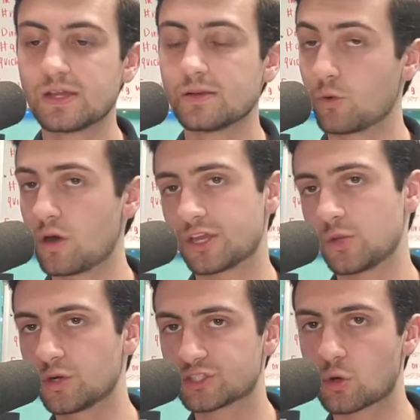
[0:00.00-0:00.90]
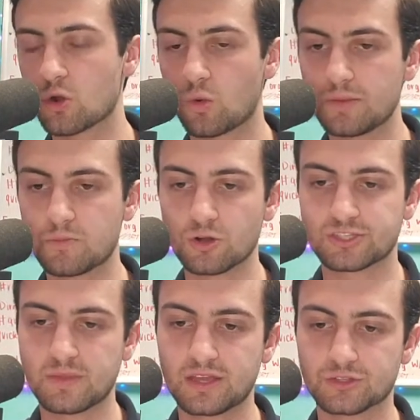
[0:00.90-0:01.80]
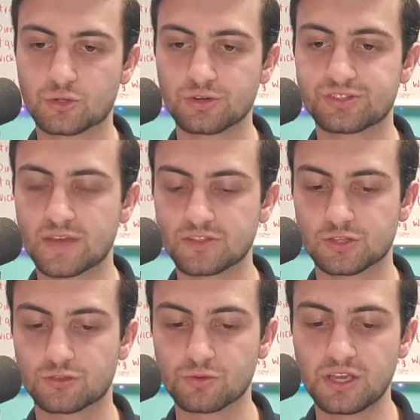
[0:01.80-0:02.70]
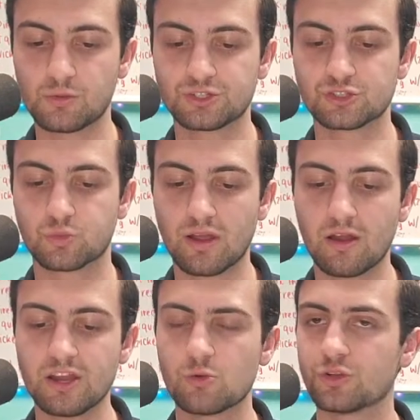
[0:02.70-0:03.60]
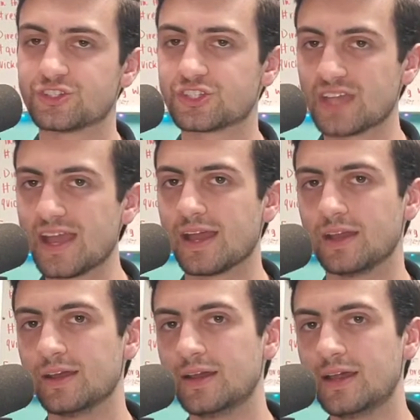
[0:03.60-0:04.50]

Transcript: Milwaukee would score 1 more to make the score 7-3, which is where it would stand,